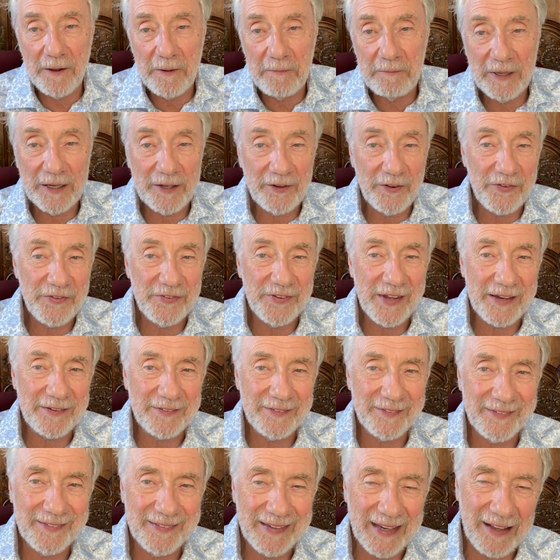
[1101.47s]
because
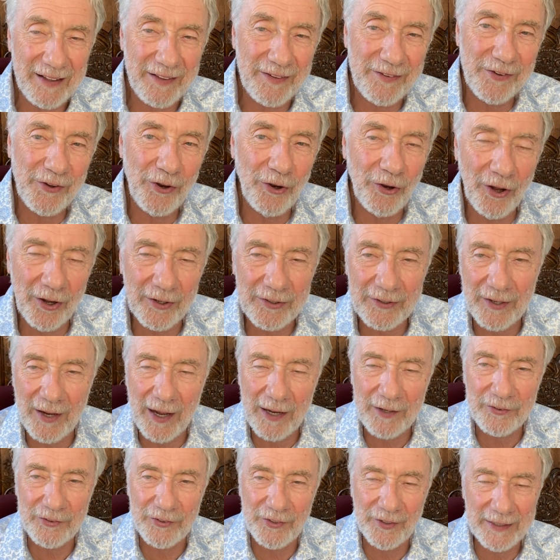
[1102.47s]
that tells a lot
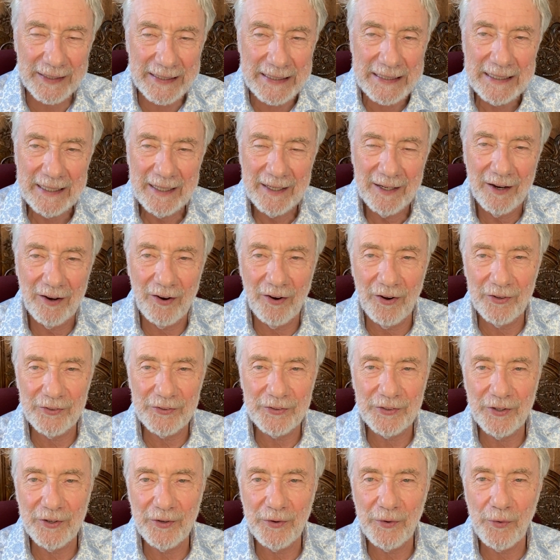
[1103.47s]
actually on